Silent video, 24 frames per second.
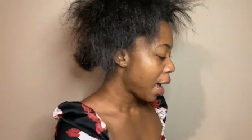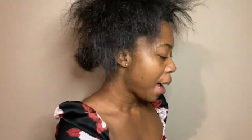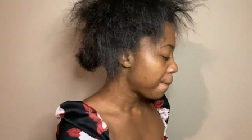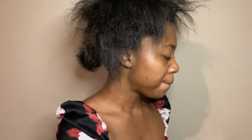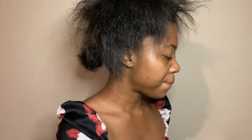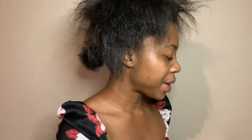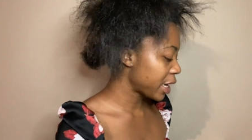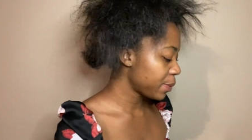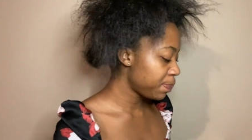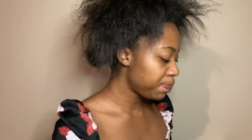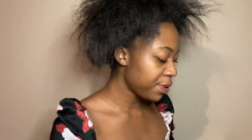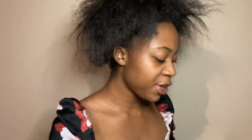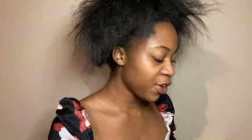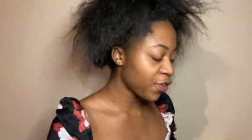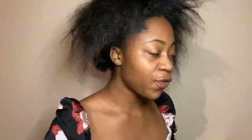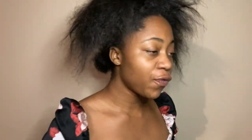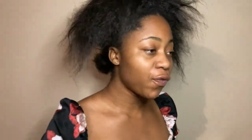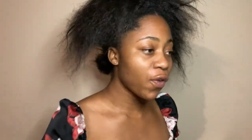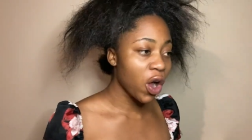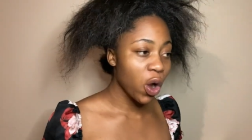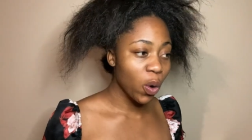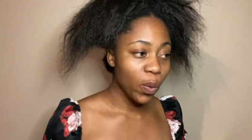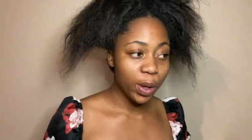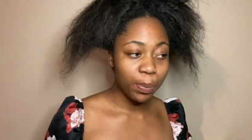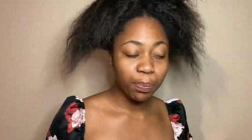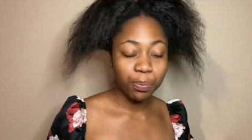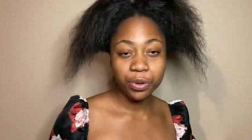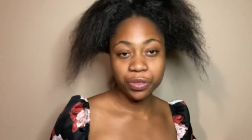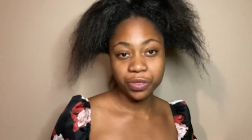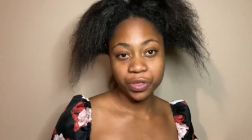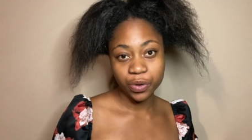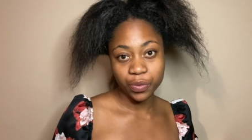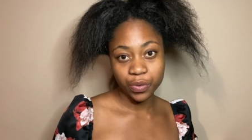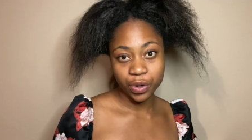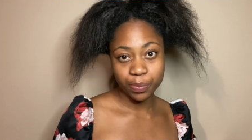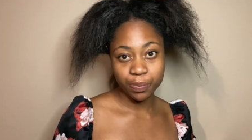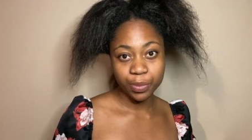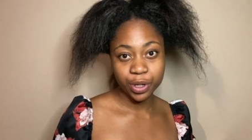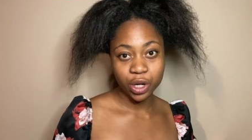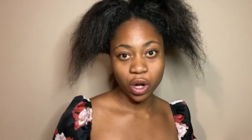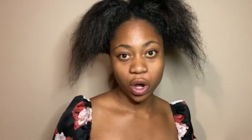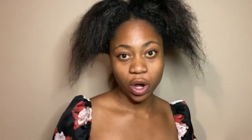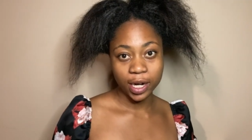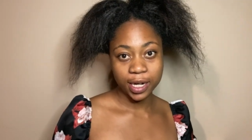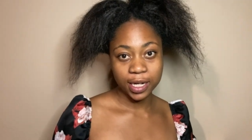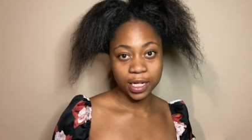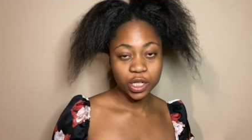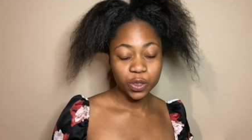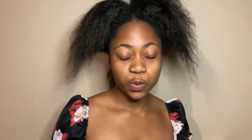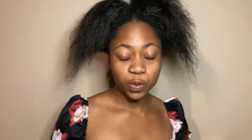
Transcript: But before we put the ribbon on it,